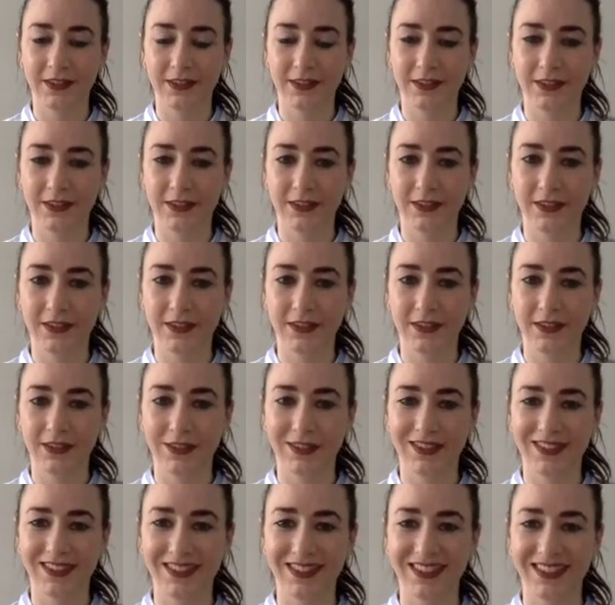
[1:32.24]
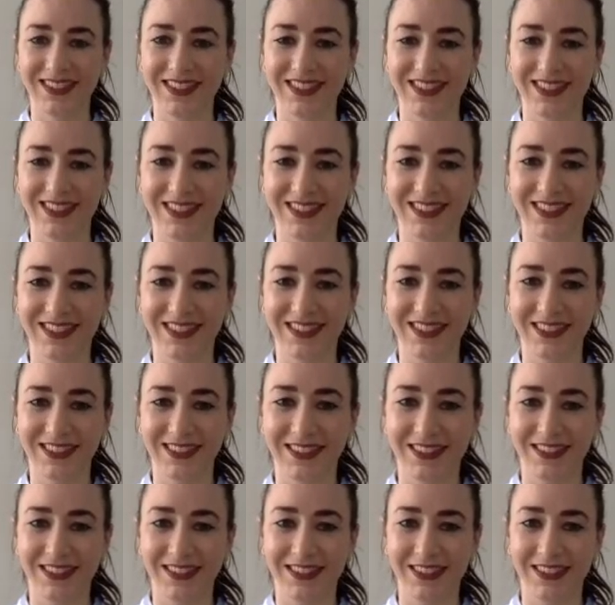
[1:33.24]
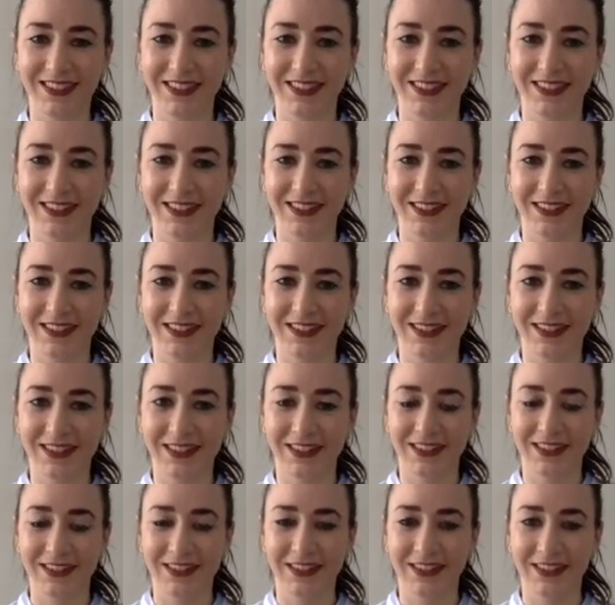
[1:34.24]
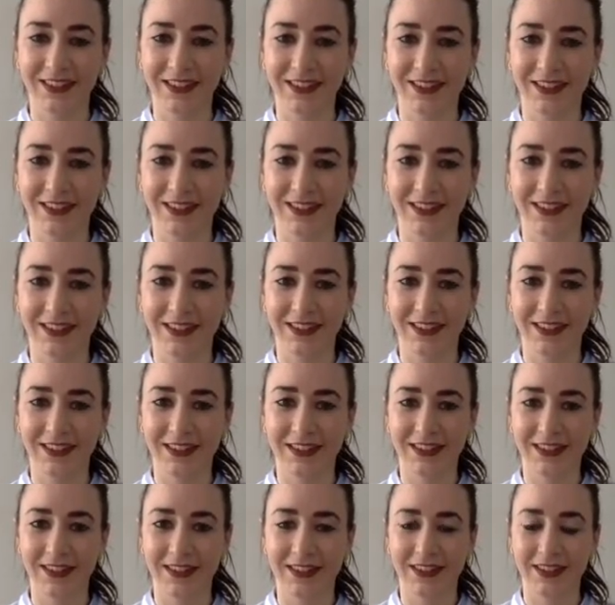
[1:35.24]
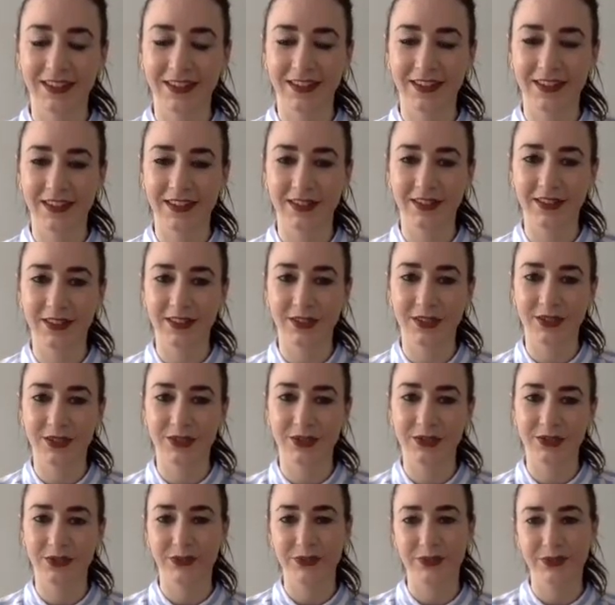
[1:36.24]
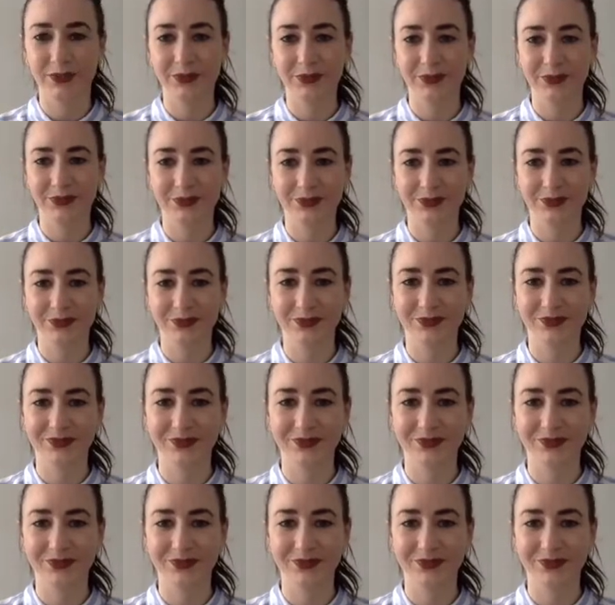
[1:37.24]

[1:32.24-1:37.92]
(silent)